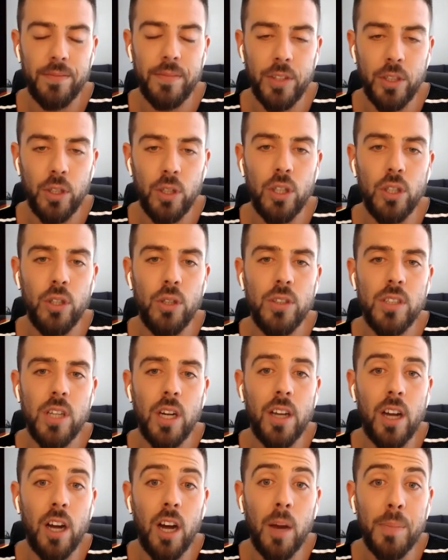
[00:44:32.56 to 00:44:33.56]
You'll yeah. lose on
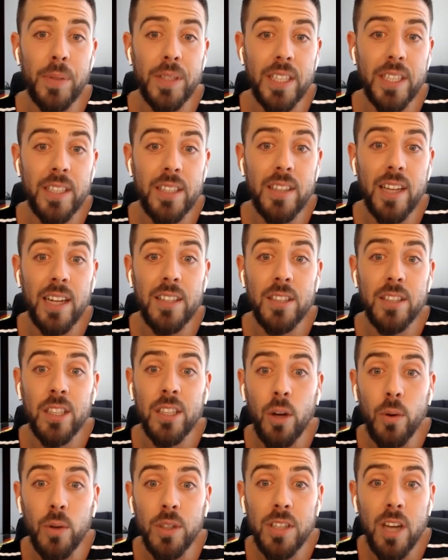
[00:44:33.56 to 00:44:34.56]
competence. That's the
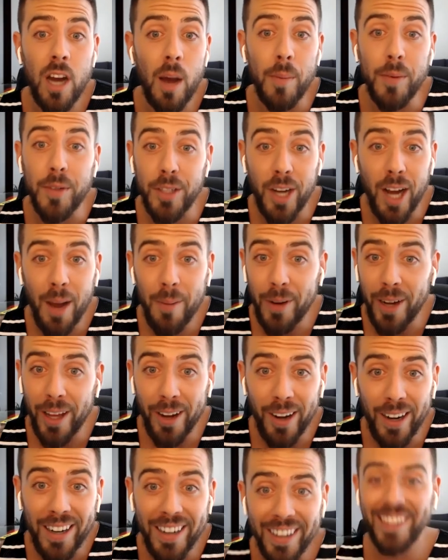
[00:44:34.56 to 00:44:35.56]
lowest common
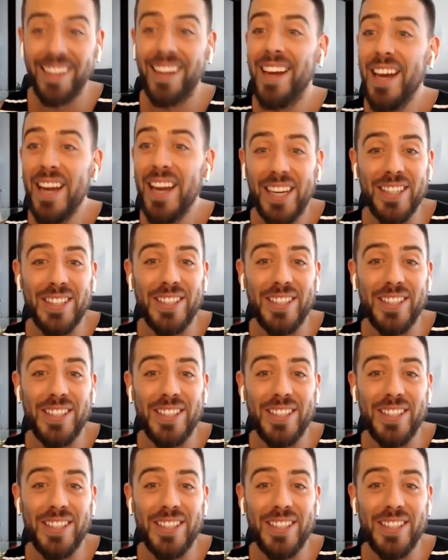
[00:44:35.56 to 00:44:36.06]
denominator. Because